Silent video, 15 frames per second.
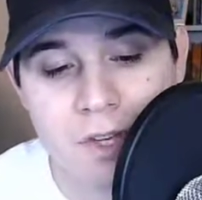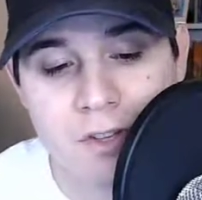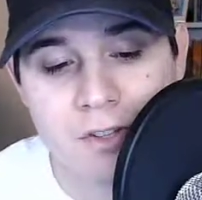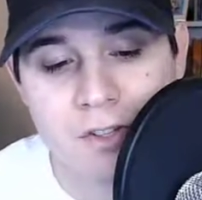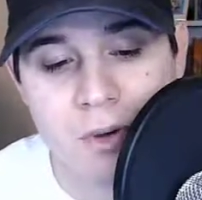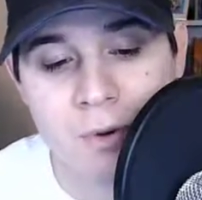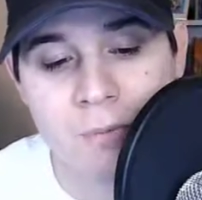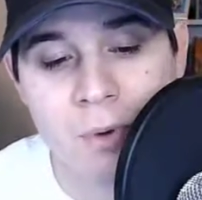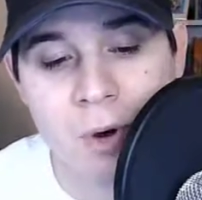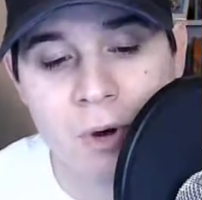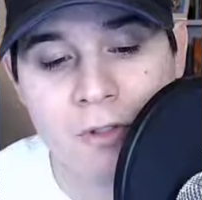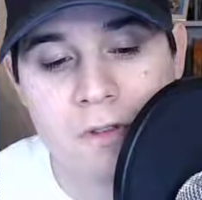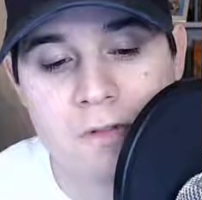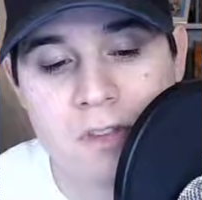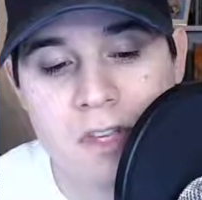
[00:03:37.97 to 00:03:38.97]
So in
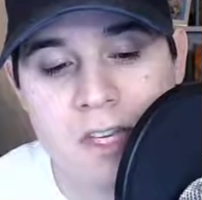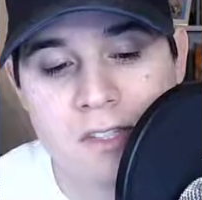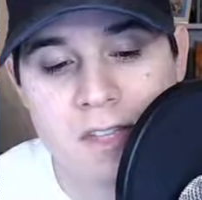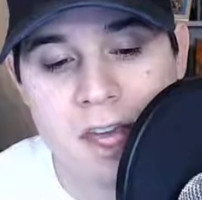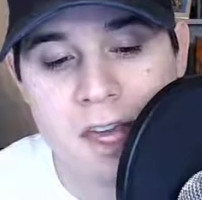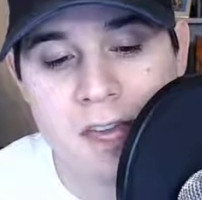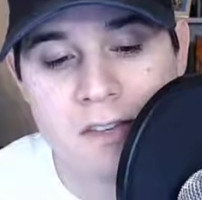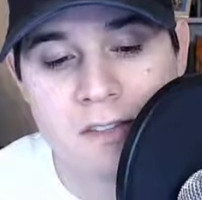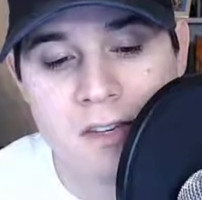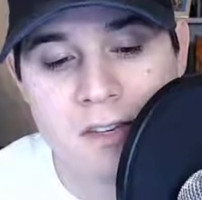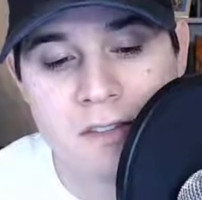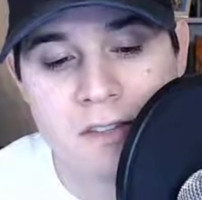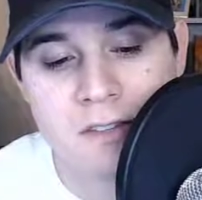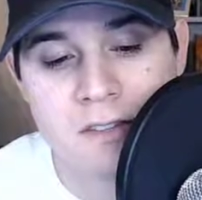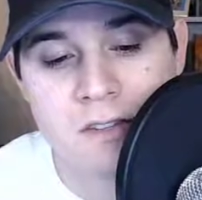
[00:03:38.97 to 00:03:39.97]
both of these
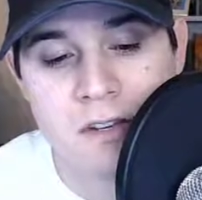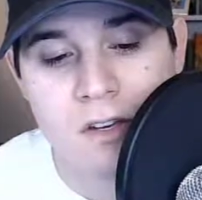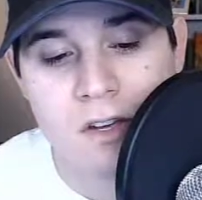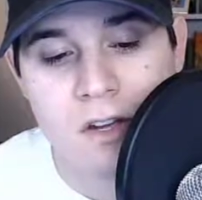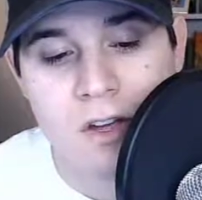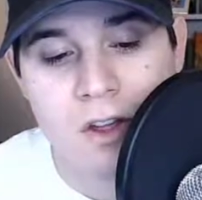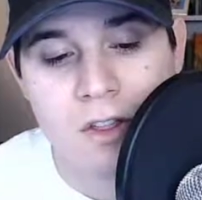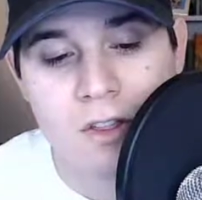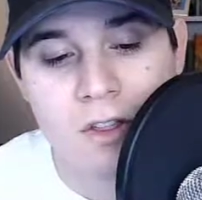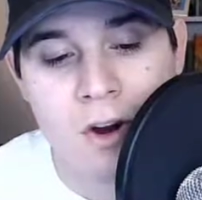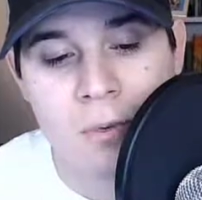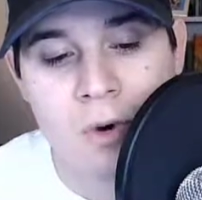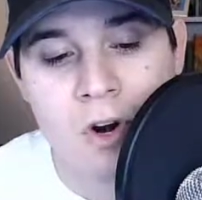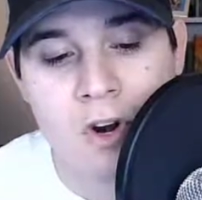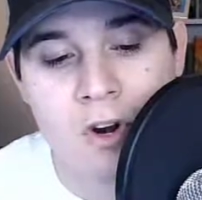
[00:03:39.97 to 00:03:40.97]
cases, there
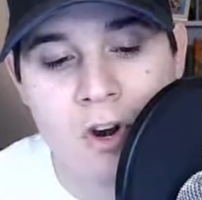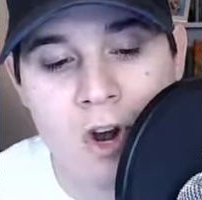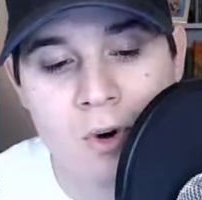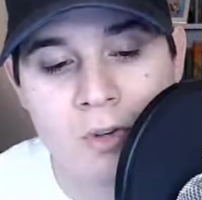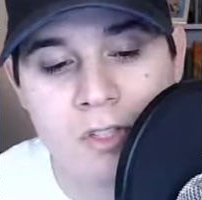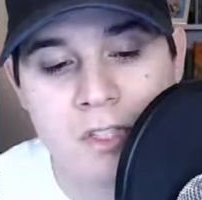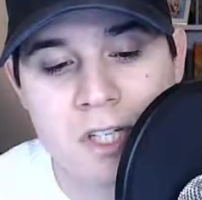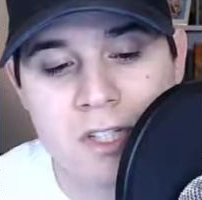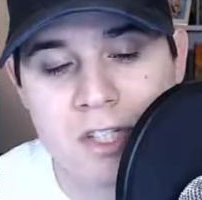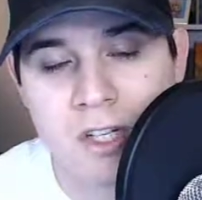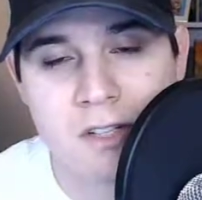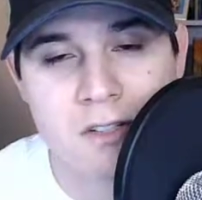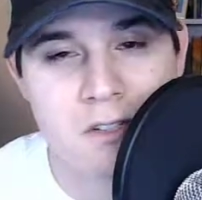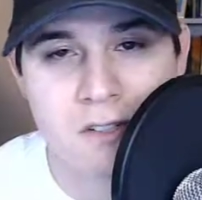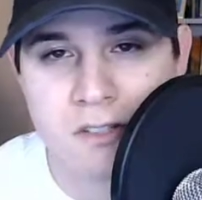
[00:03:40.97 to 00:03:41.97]
were no
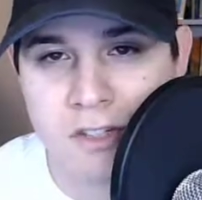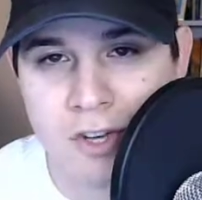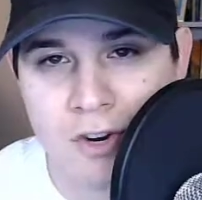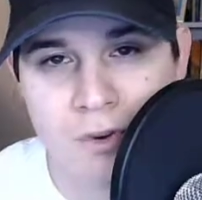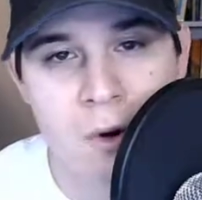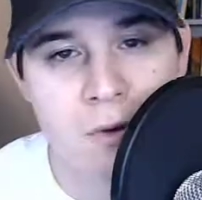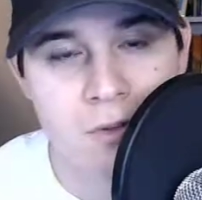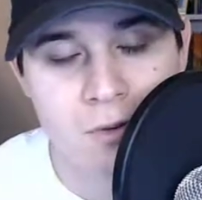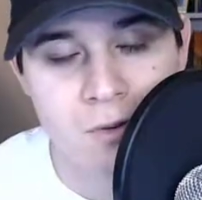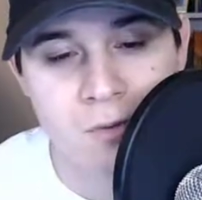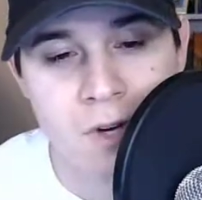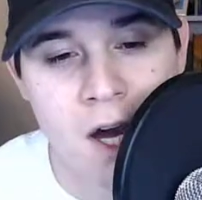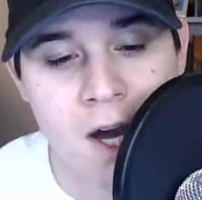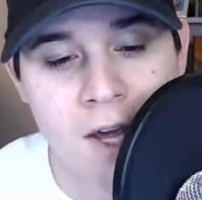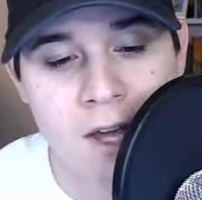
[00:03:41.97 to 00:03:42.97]
digits, zero through
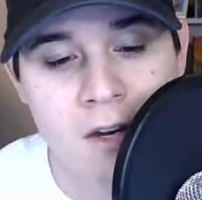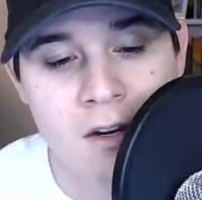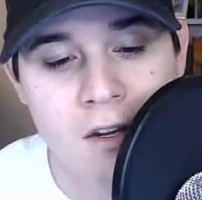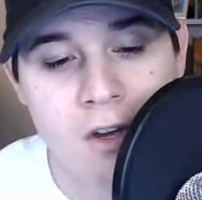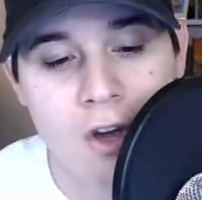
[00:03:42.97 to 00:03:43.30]
nine,